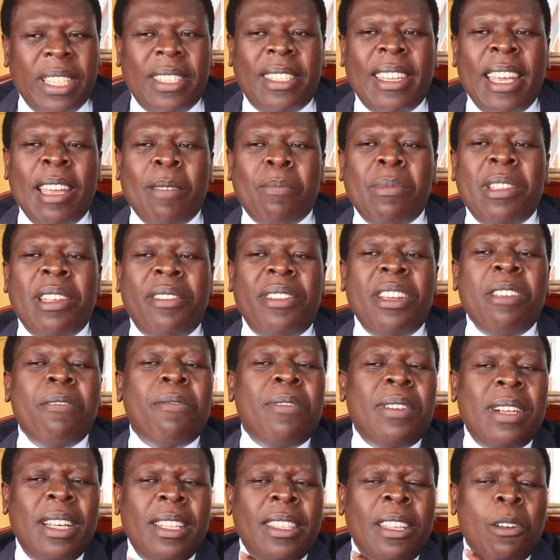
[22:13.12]
we tame the
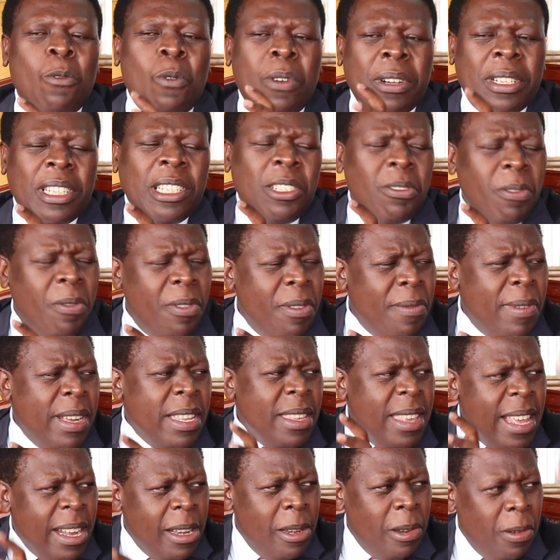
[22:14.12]
river, the waters of the
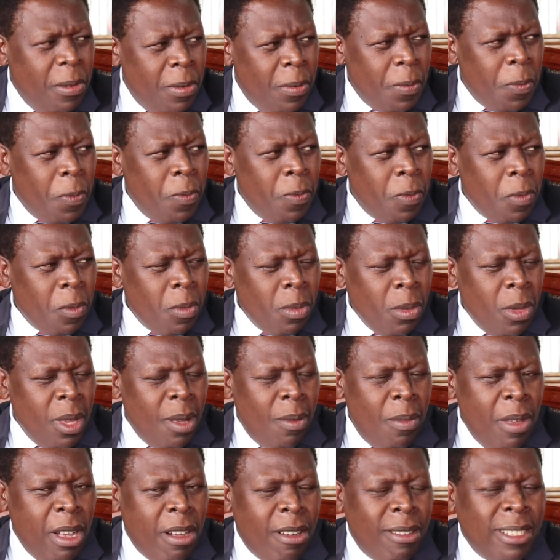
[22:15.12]
river Nyando.
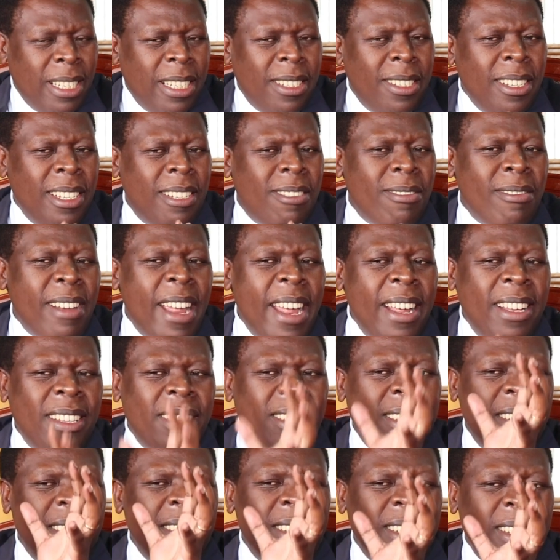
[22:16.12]
Because as it
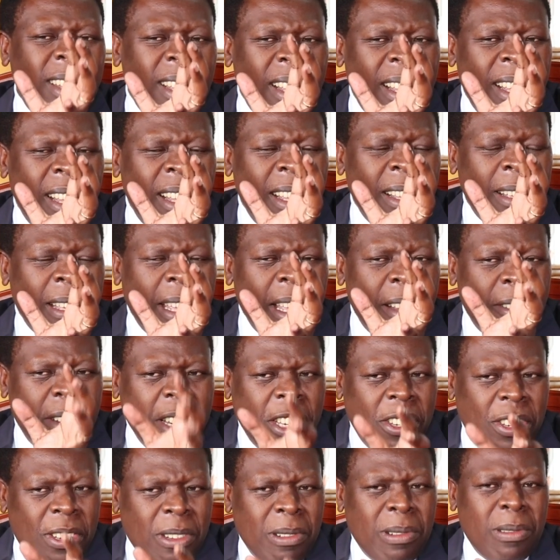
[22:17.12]
rains in uh,
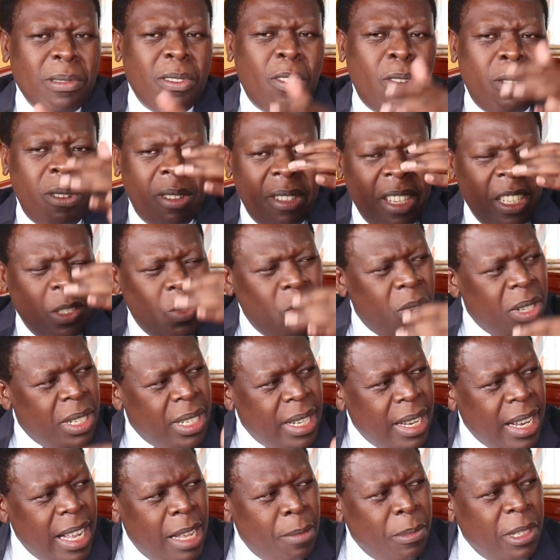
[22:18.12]
Kericho, all this
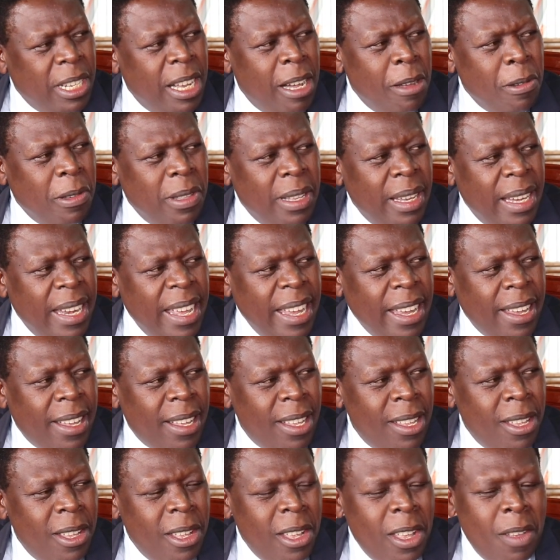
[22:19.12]
water comes down to the lake.
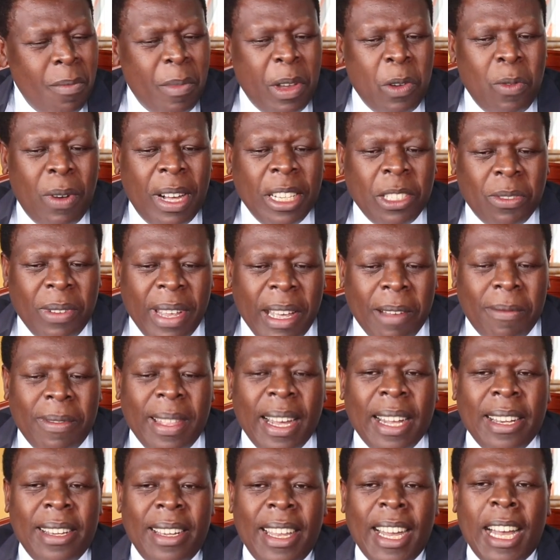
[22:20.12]
But once we
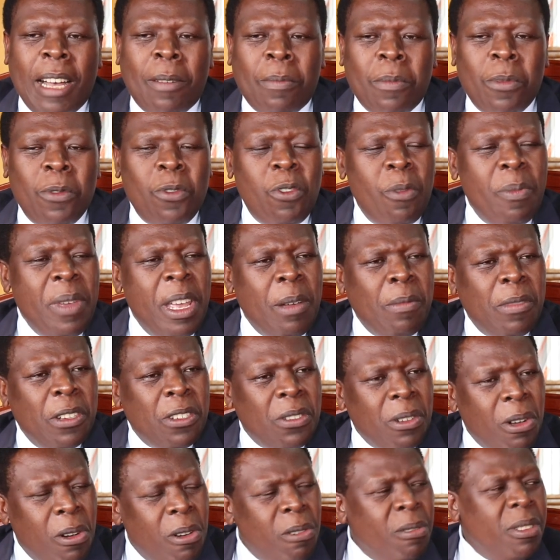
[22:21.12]
have that dam, we'll be
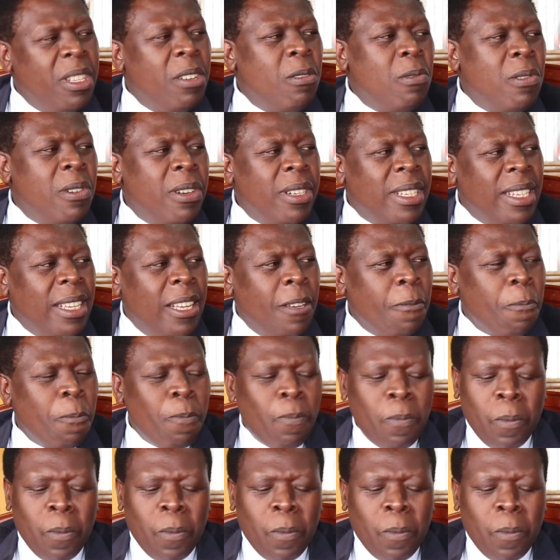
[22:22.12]
able to hold the water.